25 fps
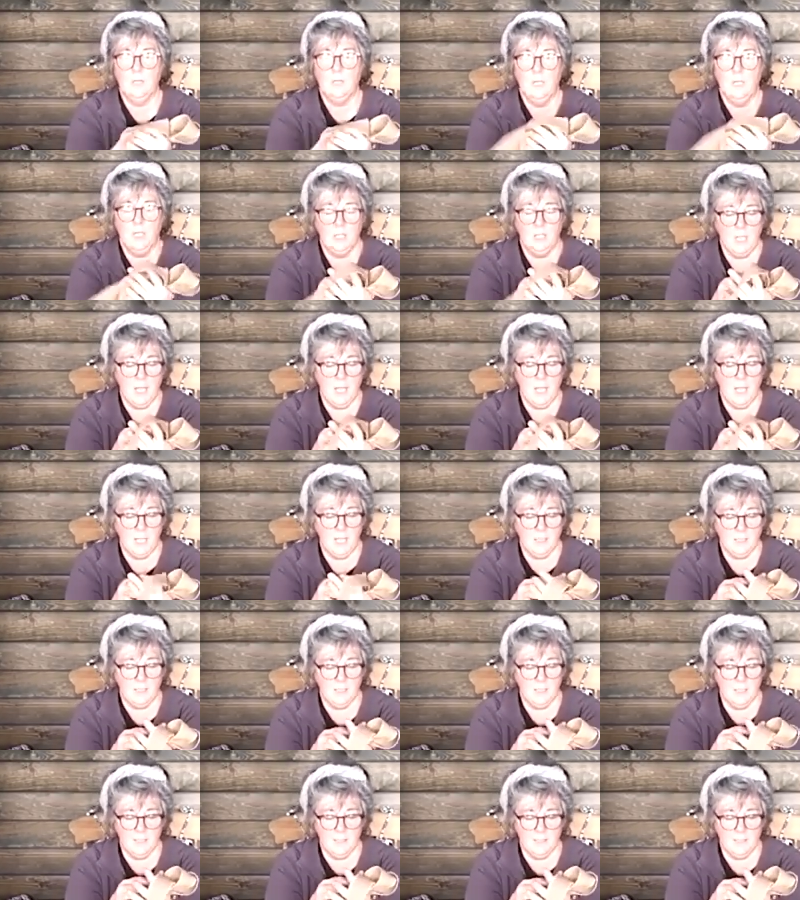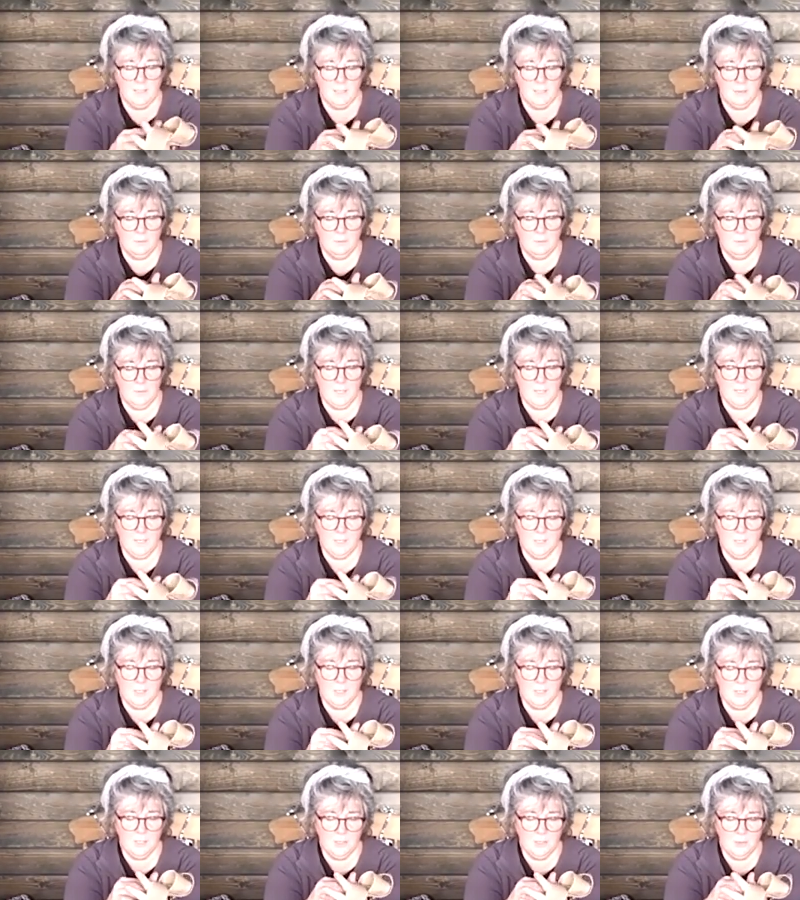And your hand is still
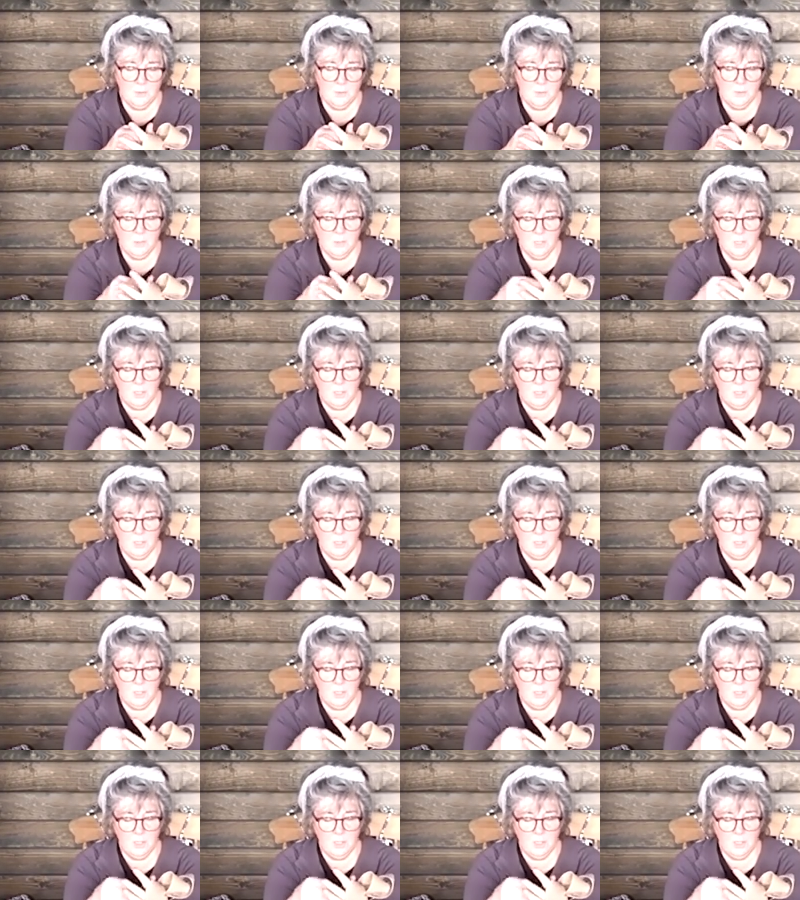facing you.